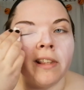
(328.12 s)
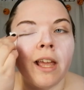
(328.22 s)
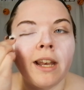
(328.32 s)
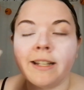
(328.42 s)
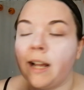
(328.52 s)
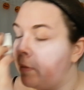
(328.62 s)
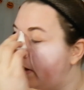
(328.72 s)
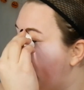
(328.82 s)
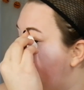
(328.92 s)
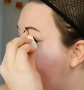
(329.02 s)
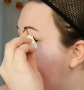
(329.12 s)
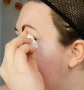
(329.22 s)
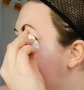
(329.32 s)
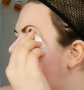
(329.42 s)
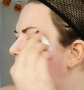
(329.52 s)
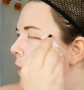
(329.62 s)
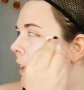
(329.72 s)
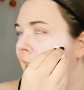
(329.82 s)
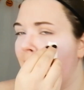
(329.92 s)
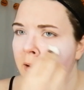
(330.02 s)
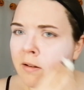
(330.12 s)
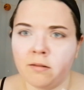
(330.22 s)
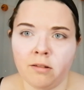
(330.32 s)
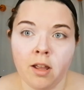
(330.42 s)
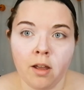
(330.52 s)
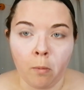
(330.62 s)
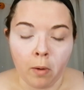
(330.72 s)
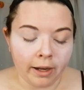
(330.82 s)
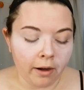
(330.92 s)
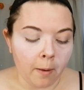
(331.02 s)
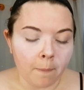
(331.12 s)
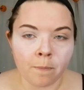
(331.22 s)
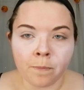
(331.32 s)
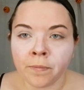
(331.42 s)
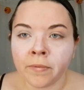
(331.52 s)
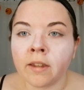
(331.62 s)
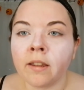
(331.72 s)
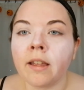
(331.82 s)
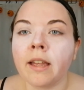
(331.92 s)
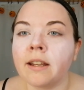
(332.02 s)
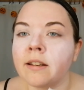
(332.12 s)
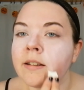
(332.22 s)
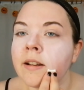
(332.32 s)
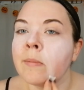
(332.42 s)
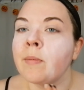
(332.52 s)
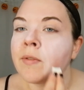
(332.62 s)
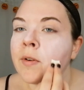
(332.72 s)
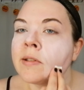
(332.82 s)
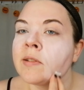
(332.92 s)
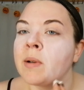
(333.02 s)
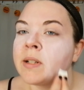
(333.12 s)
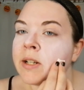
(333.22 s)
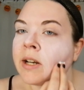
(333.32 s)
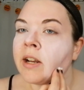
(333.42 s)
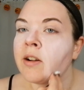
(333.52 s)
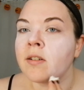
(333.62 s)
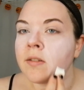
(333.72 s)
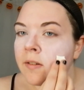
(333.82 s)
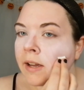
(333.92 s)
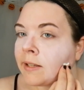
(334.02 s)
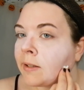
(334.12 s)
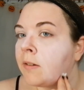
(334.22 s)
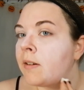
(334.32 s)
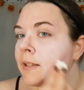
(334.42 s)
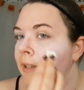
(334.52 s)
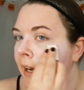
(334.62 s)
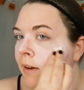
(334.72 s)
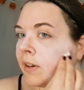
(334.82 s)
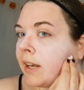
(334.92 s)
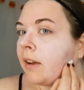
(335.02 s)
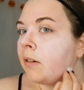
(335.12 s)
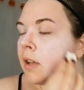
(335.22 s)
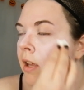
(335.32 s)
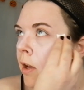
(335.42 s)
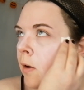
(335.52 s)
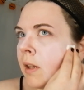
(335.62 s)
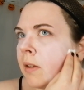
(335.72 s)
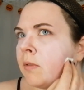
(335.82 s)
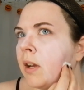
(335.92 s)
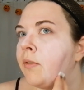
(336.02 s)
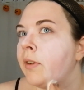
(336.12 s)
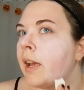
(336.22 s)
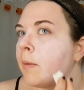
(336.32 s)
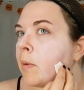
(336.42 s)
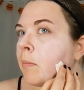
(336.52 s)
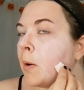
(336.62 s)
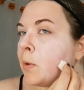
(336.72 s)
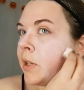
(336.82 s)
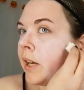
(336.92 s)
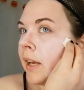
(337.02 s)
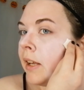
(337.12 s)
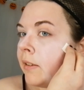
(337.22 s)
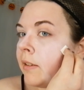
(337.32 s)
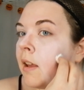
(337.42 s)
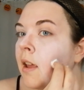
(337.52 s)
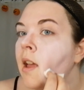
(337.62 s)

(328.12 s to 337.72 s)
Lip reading: any time of the year, all times of the year. Why not? And I've always loved Morticia. I always say every year, well, not every year, but most years,